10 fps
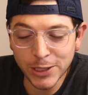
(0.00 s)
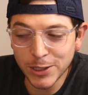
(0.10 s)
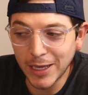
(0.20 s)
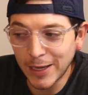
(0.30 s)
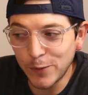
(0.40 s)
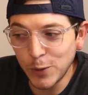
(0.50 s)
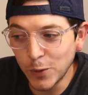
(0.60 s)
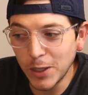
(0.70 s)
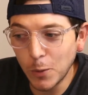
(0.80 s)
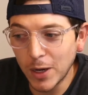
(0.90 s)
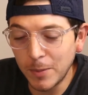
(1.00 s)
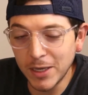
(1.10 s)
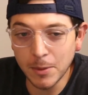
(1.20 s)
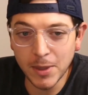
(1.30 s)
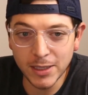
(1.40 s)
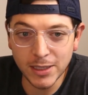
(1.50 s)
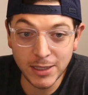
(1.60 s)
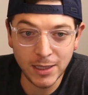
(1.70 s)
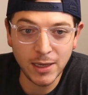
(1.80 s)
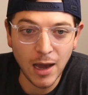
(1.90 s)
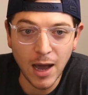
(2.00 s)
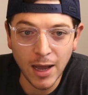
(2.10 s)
Like if you really want to be committed to DEI,